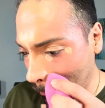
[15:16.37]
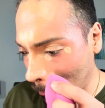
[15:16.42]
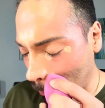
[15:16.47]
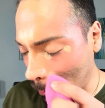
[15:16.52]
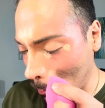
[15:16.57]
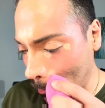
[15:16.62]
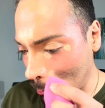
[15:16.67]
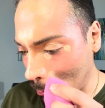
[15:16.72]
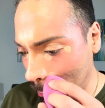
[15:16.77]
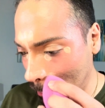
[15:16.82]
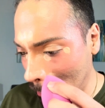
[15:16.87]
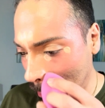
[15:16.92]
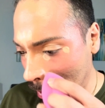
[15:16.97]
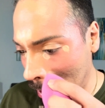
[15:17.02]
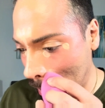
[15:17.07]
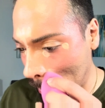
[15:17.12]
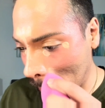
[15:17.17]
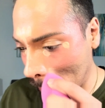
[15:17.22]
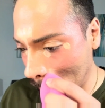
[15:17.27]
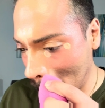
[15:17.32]
from the
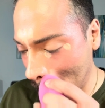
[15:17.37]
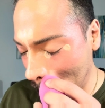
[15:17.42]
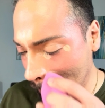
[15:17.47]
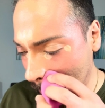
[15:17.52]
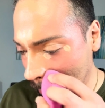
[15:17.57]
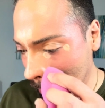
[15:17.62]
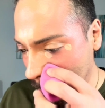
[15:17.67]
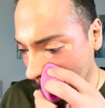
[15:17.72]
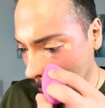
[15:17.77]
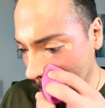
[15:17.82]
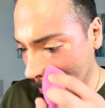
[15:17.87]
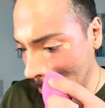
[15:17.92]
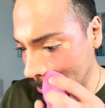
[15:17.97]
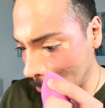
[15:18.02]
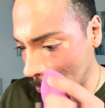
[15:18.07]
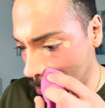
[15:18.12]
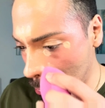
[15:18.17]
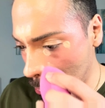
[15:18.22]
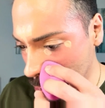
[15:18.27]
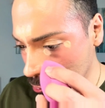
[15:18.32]
bottom of my
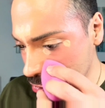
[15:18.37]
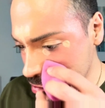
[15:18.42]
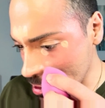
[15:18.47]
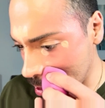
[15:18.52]
nose